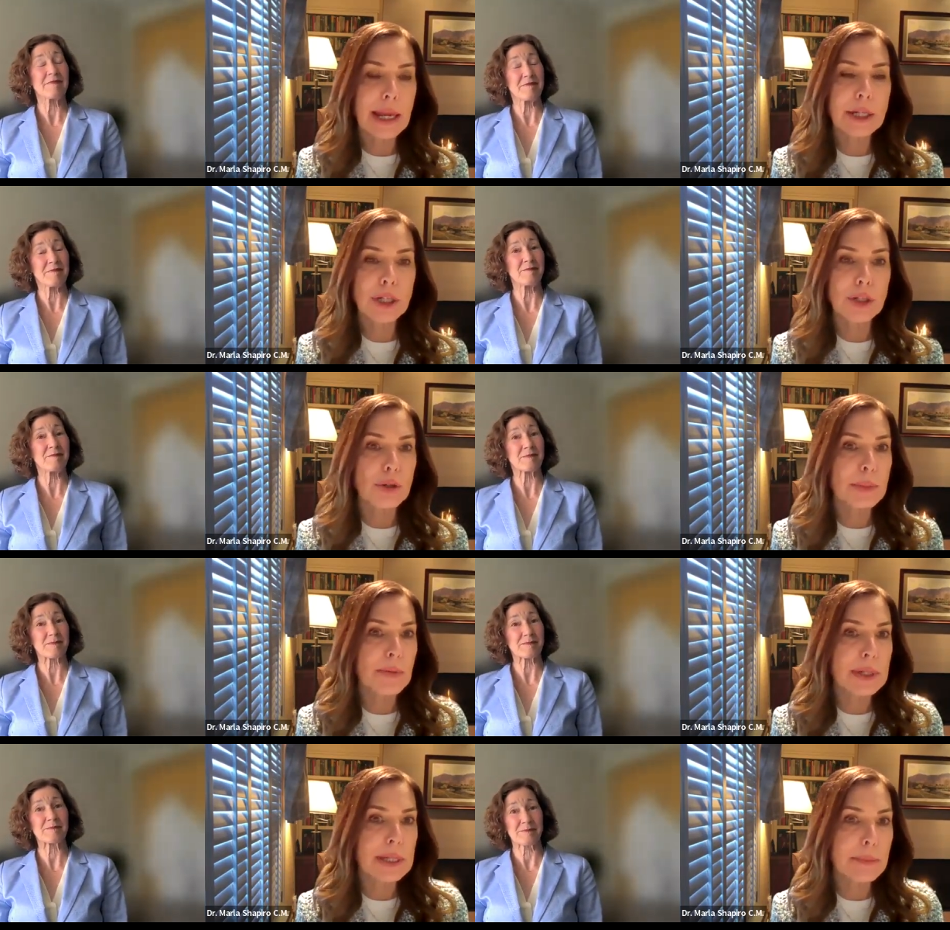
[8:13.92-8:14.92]
Speaker 1: age, in terms
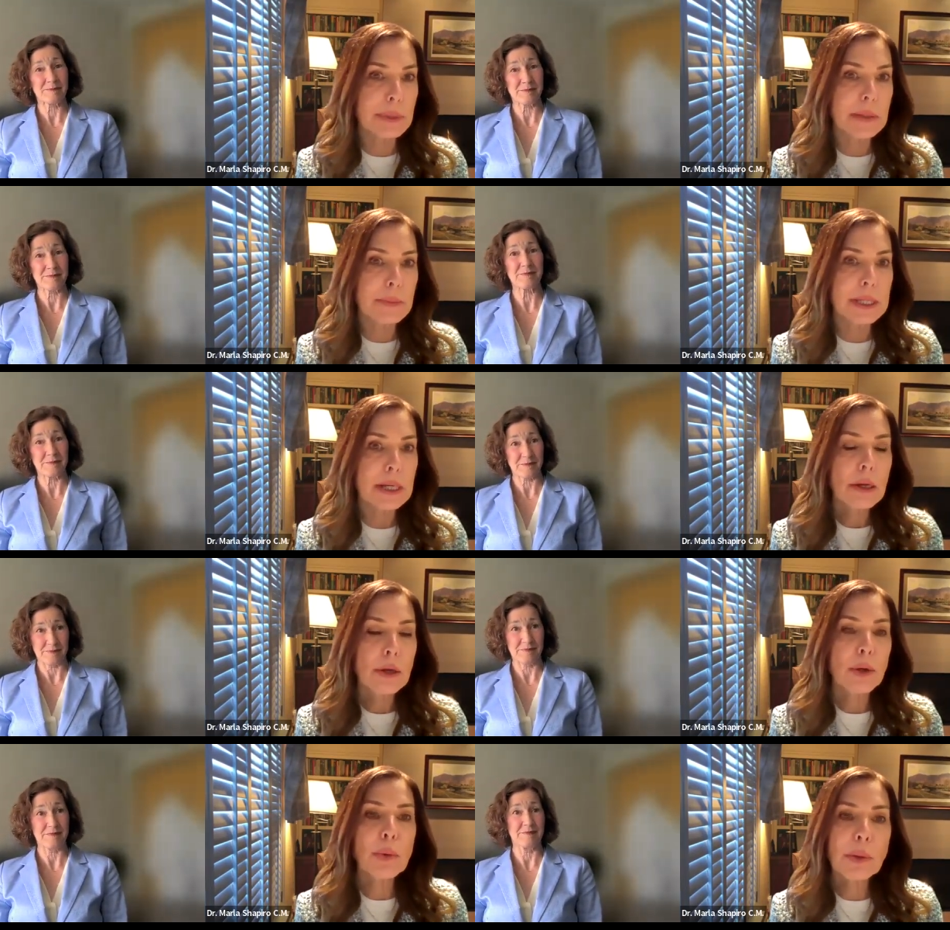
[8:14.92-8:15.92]
of symptoms?
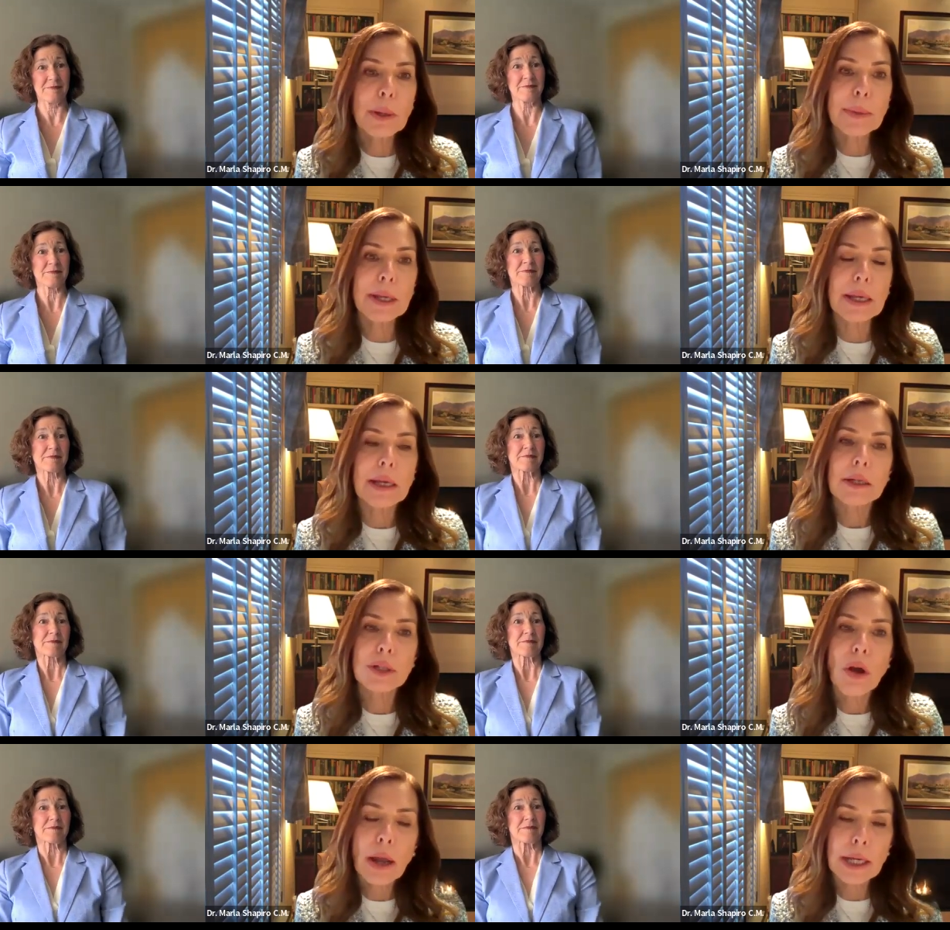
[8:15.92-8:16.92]
Who would we be
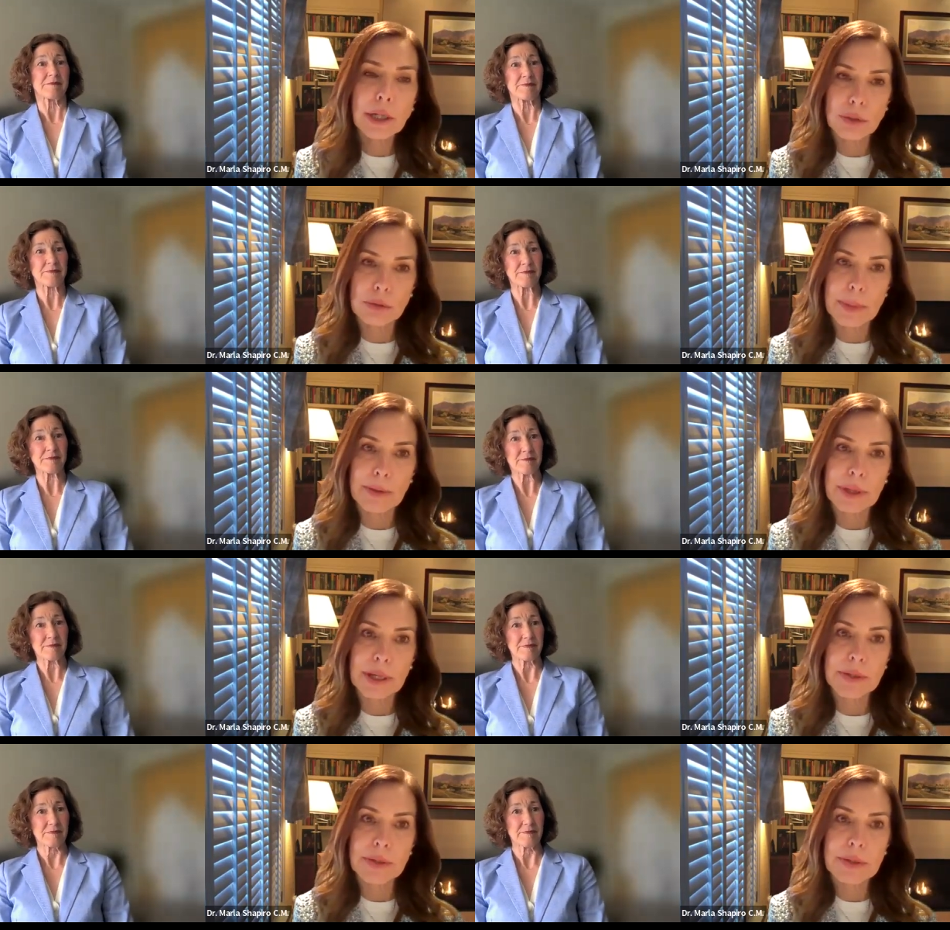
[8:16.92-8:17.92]
talking to about
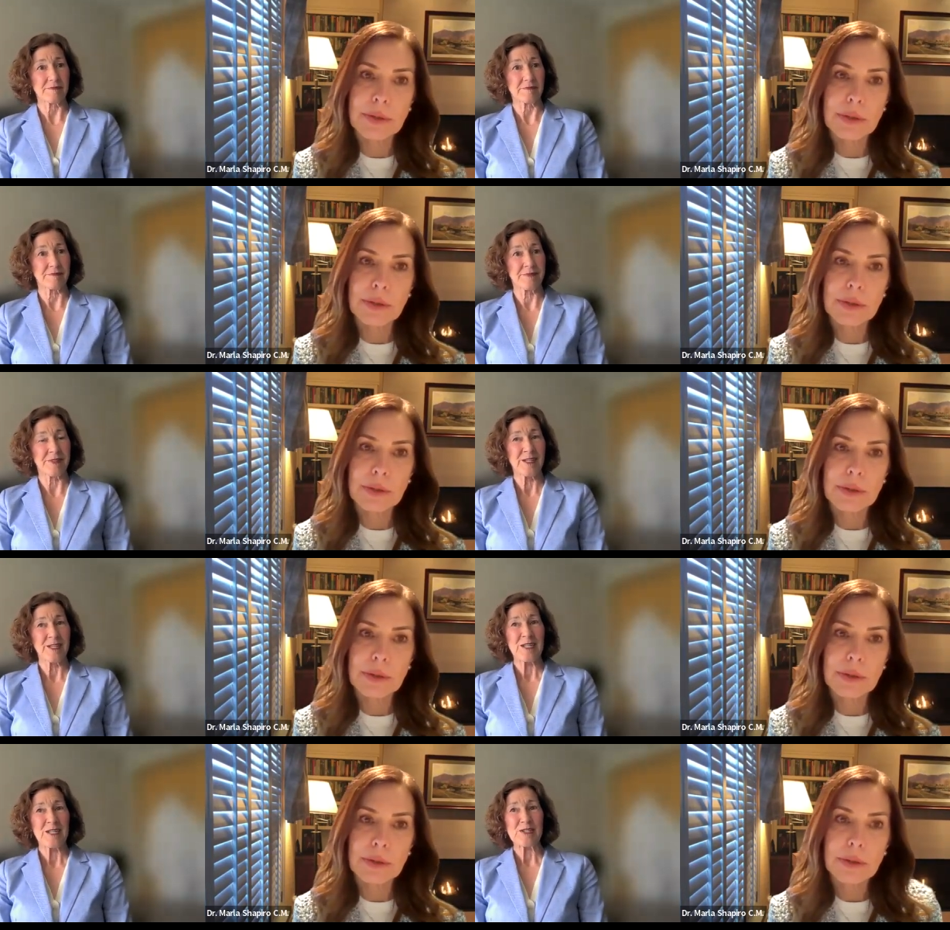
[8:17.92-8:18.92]
this?
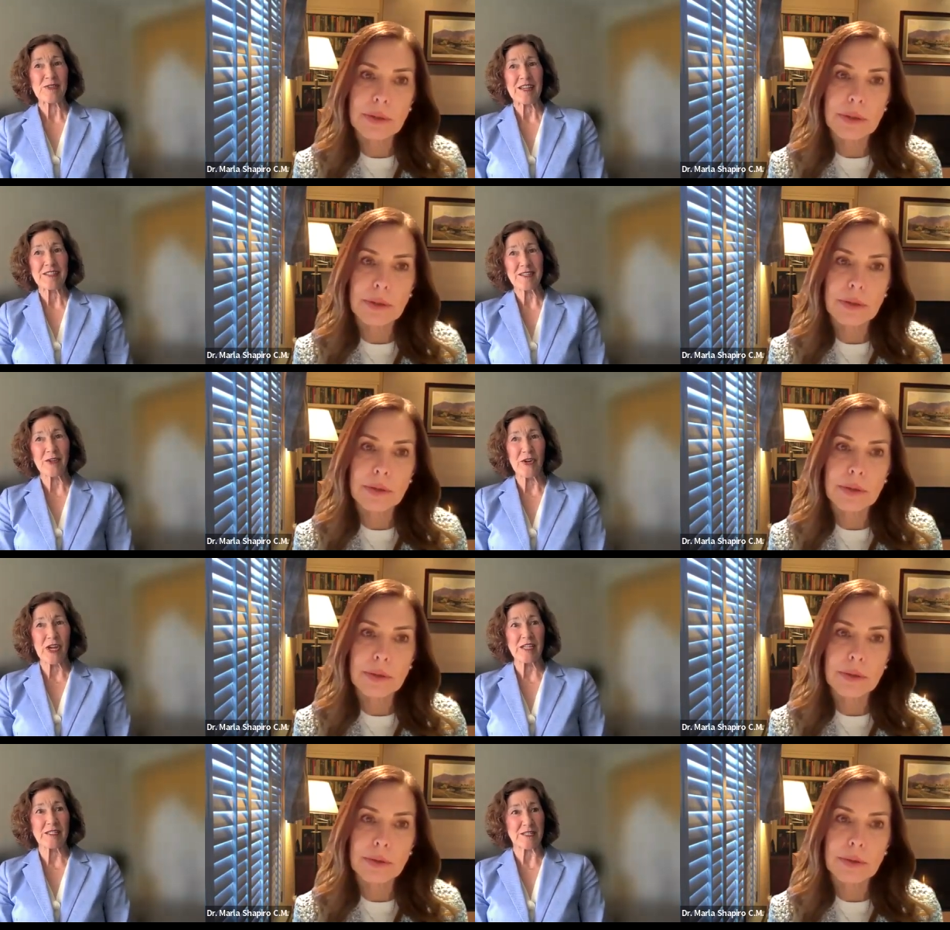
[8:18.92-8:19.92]
Speaker 2: So that's a
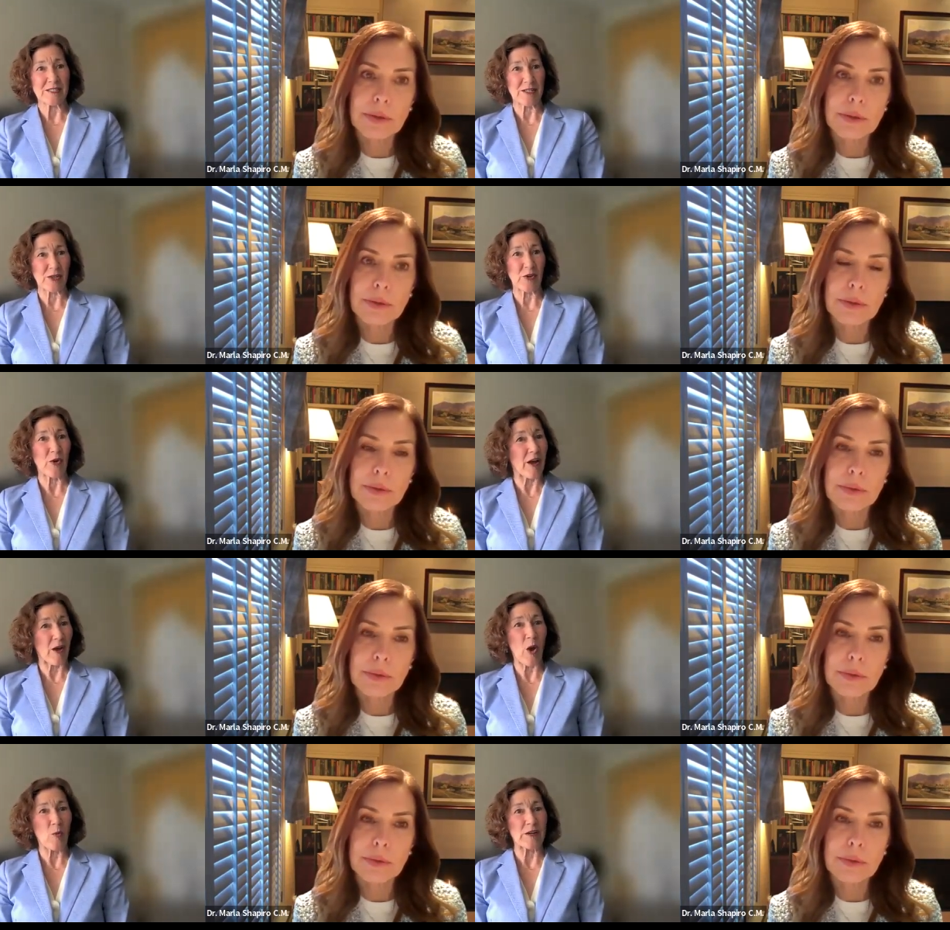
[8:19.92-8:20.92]
great,
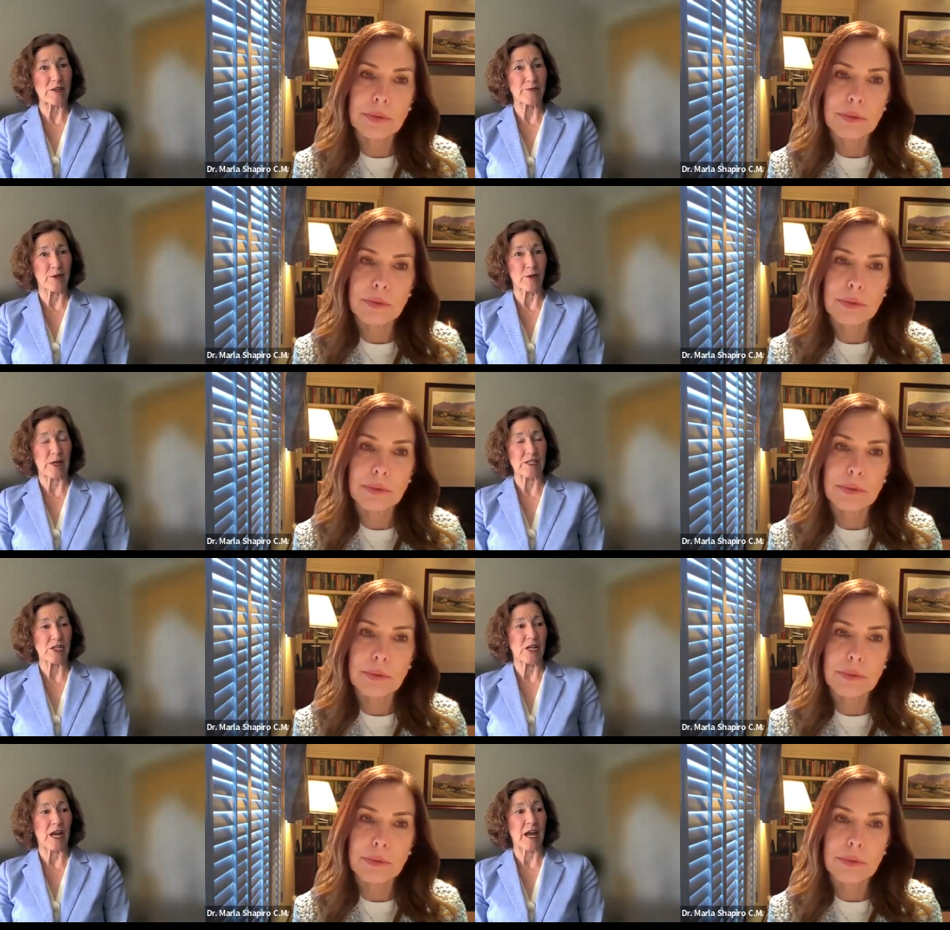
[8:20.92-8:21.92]
a wonderful
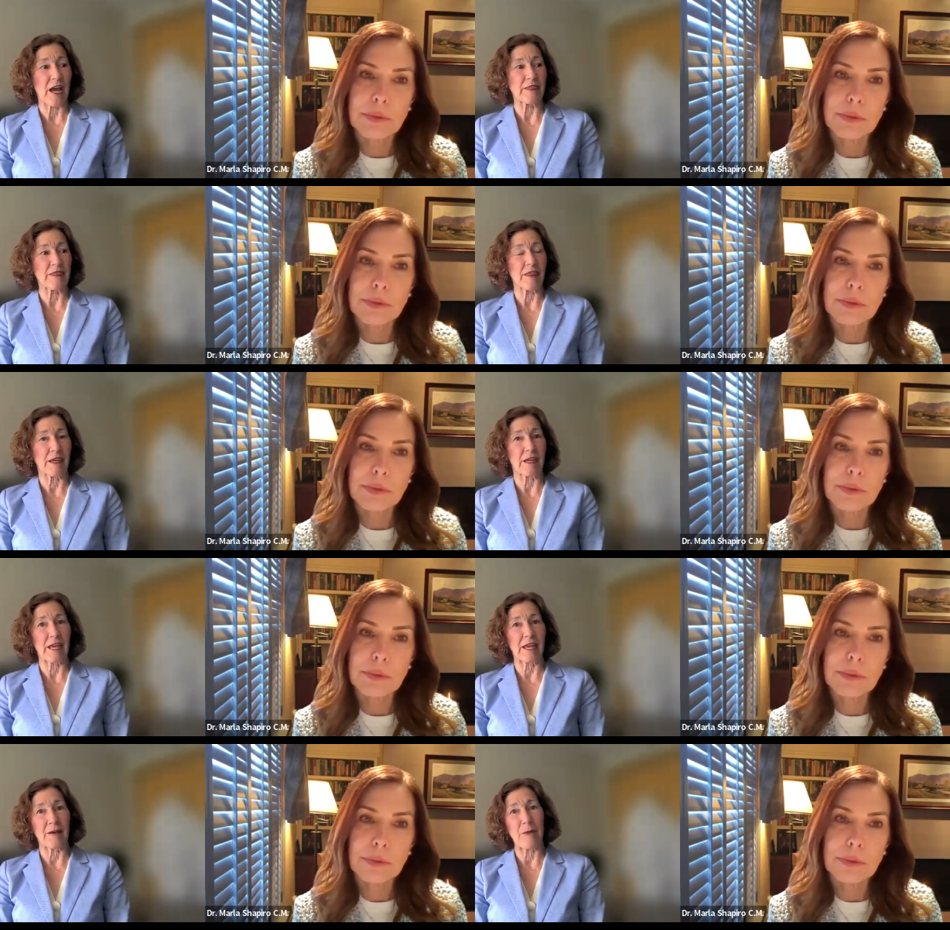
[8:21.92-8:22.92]
question. I,
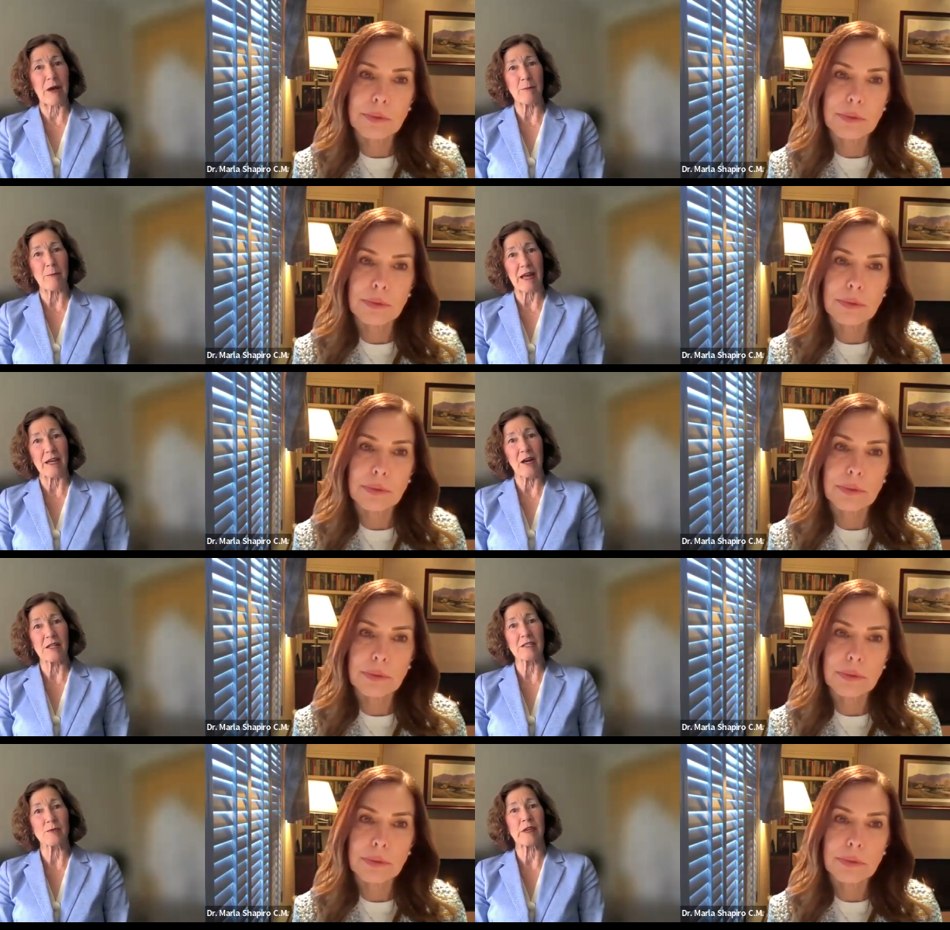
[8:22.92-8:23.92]
among my
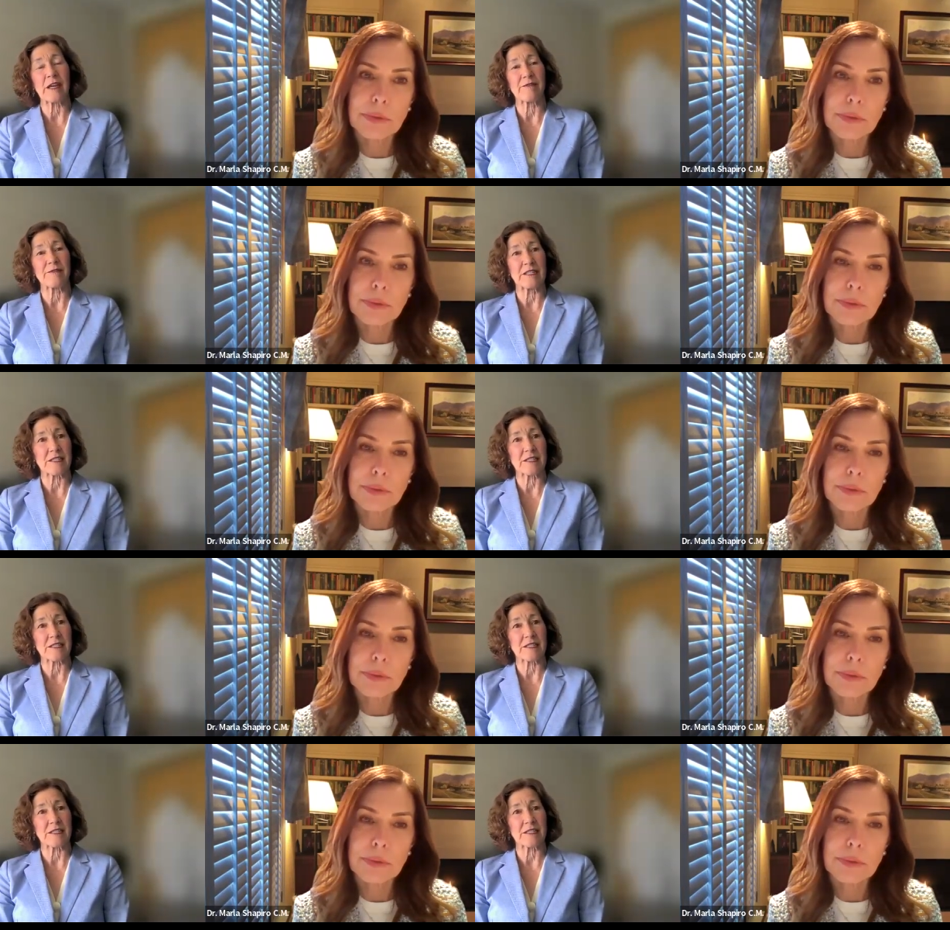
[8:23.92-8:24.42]
colleagues, we have